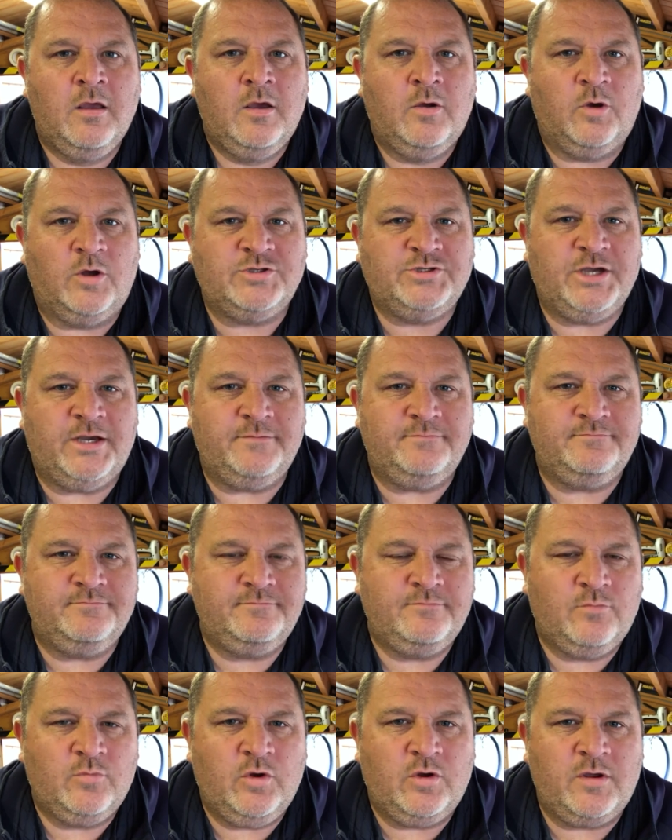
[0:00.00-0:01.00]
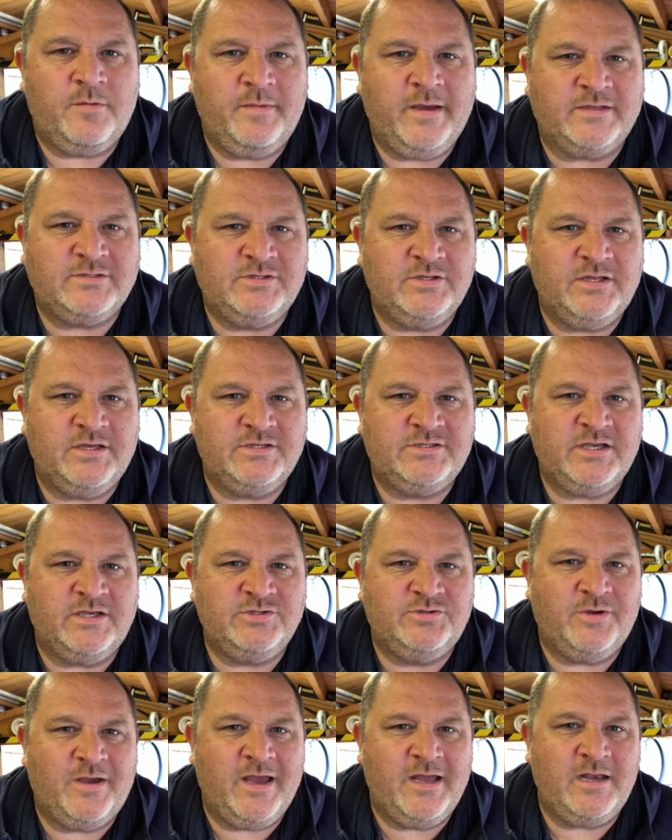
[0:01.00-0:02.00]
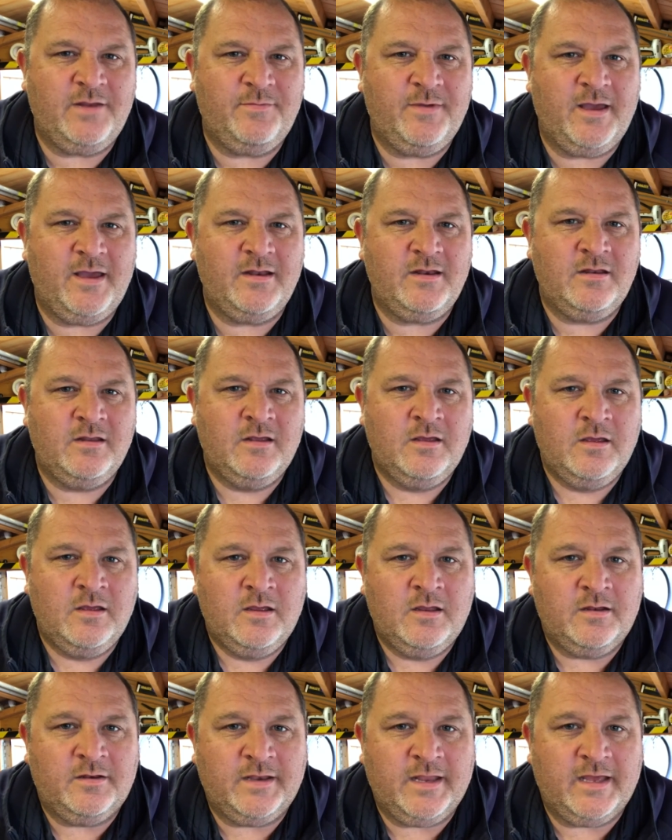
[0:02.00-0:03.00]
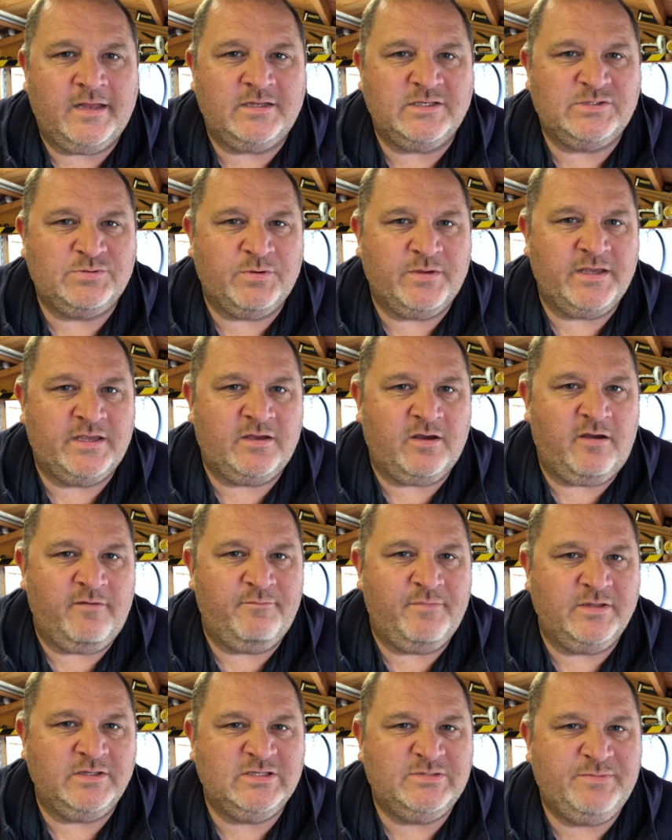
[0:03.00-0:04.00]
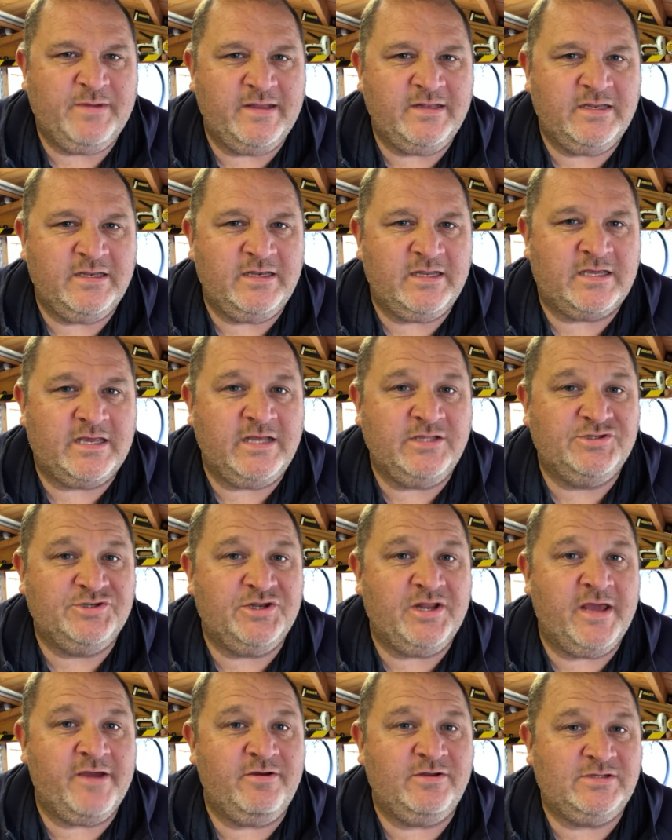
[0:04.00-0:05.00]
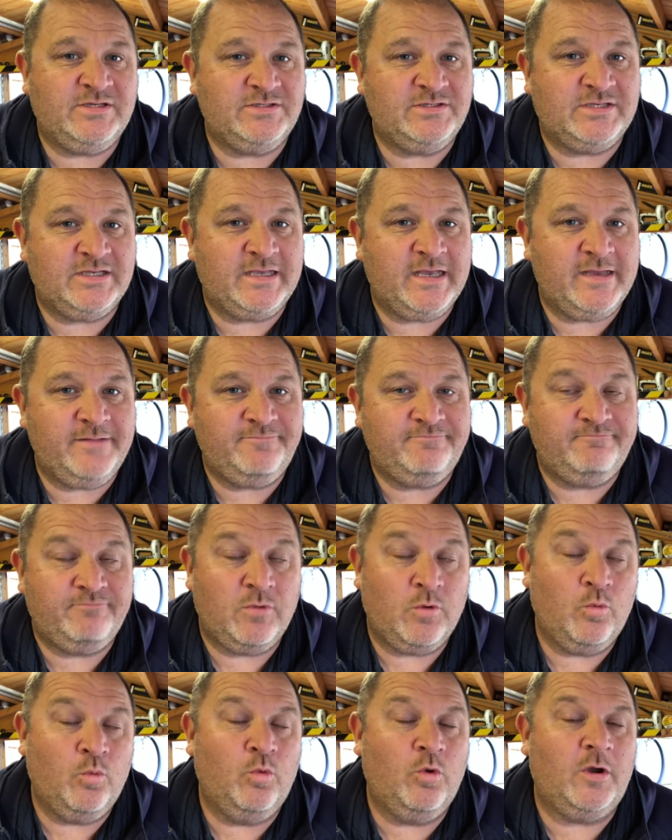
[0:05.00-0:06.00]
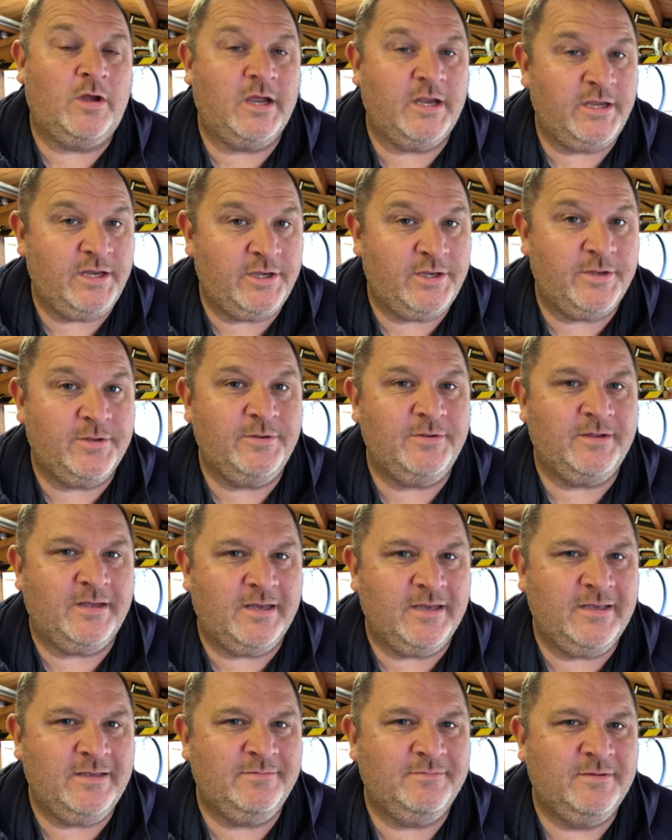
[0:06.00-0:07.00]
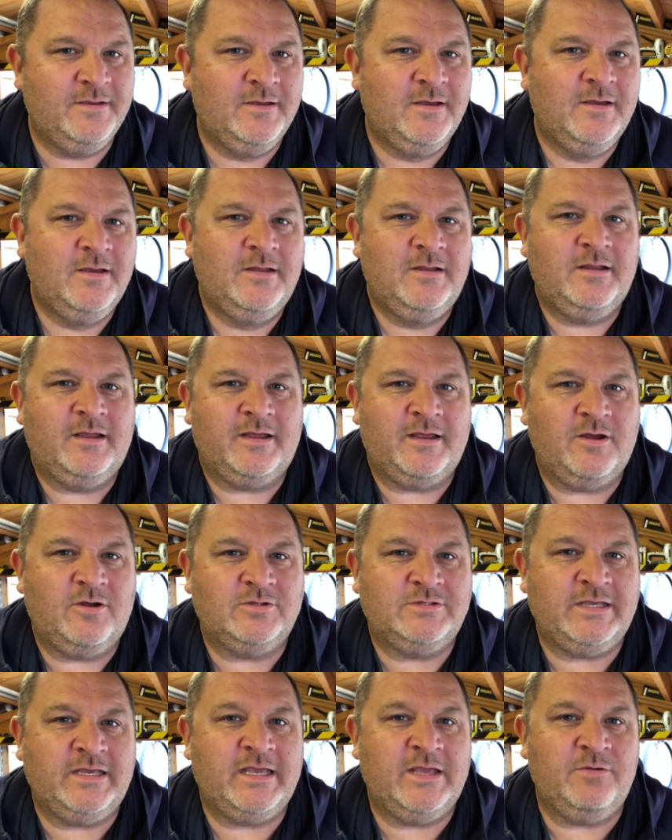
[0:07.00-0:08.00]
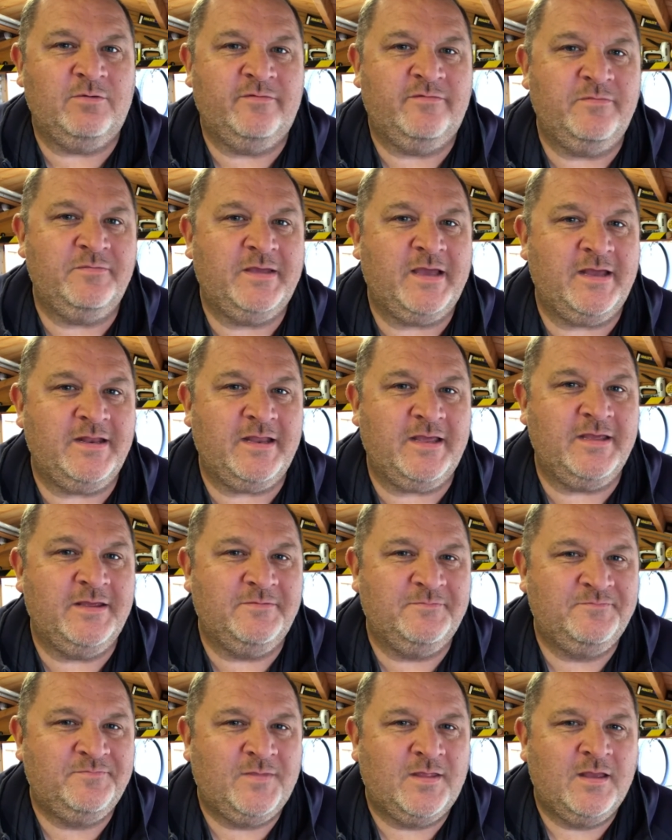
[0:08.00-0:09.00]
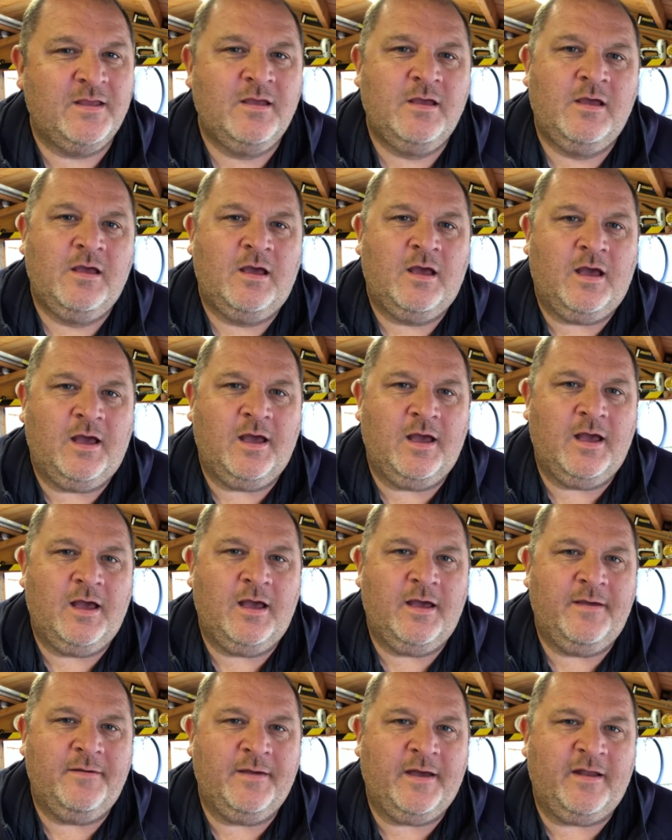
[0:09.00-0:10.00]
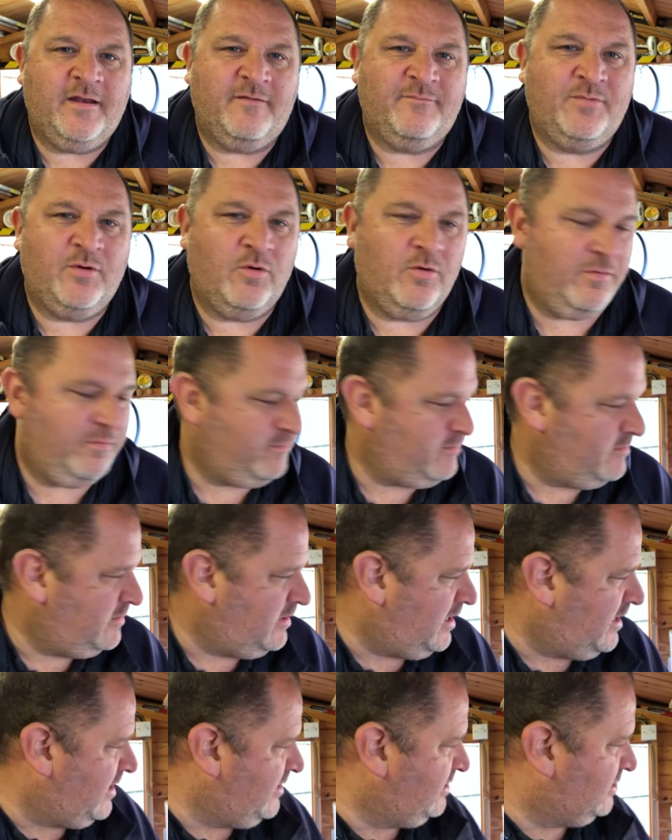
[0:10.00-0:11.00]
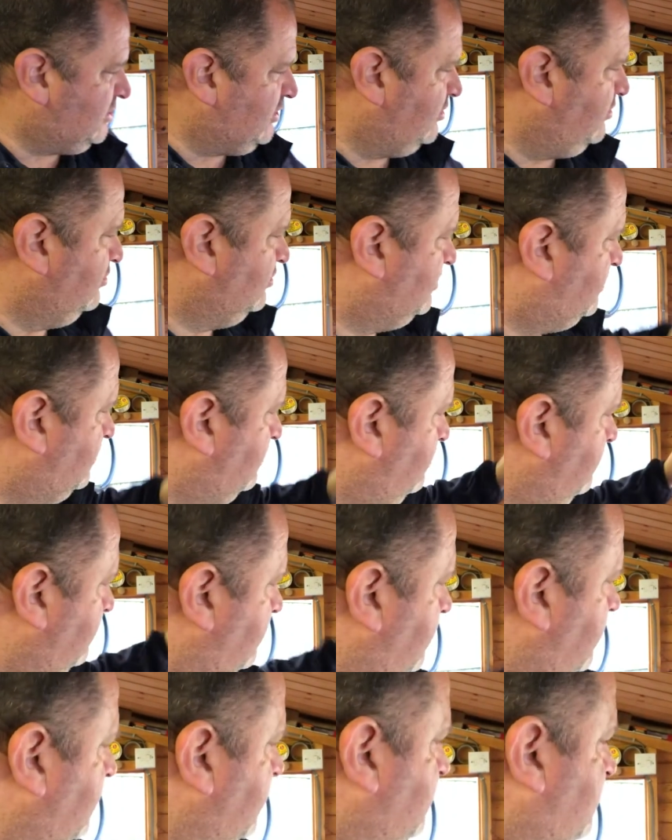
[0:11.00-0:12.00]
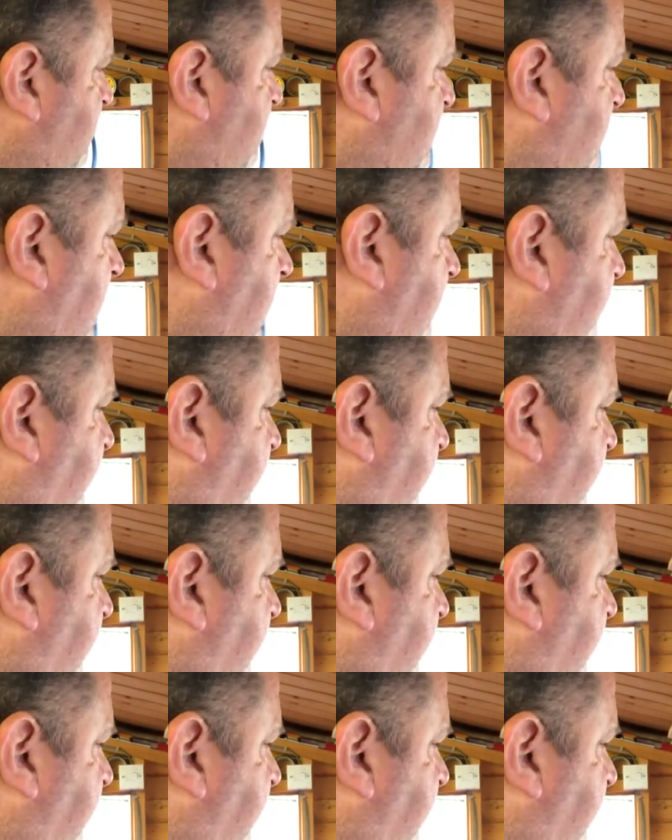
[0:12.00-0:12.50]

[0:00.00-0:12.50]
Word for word: Watch up, welcome back to the Essential Handyman. Now this week I've been spending the kids' inheritance again. What can you do, hey? They can't take it with them, can they? Uh, and I bought a load of tools. This has come